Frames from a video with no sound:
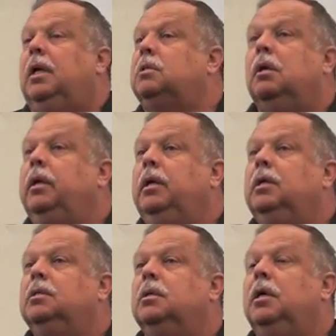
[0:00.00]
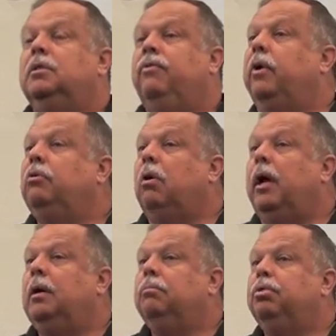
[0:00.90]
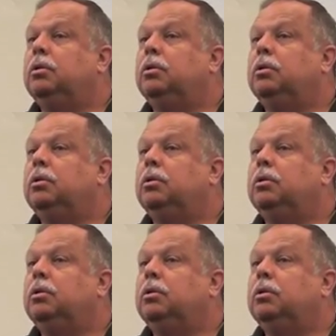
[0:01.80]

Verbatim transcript: And that's all it is. It's very drying,